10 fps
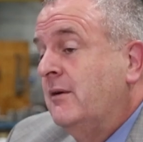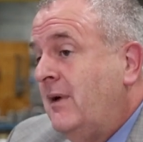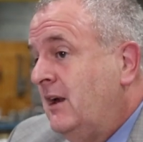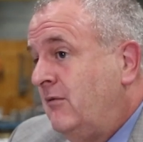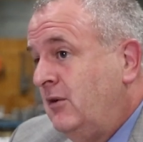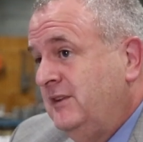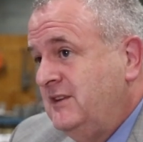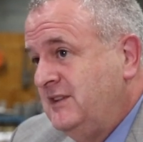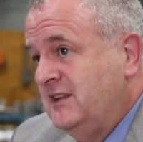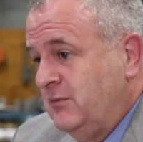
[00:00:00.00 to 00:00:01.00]
come out of all
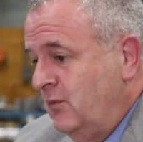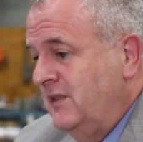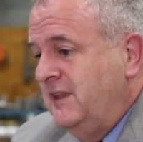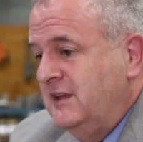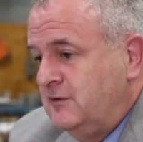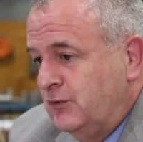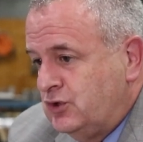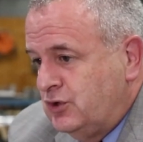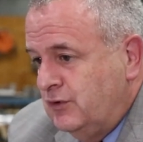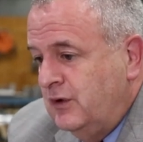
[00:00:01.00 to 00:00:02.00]
these things, but one thing is for
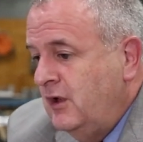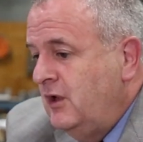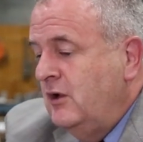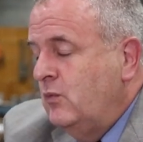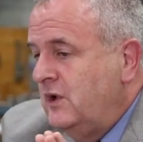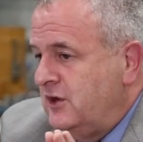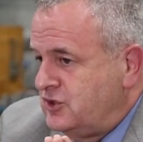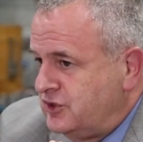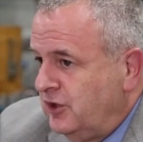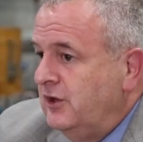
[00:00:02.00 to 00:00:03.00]
sure. When I
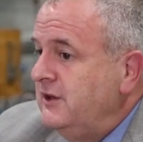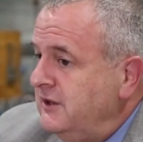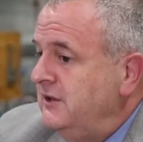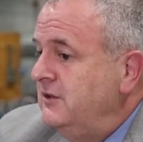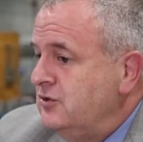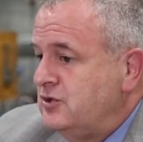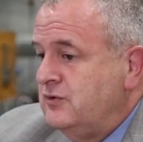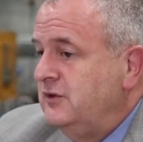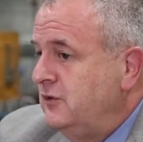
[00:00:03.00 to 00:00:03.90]
started in industry in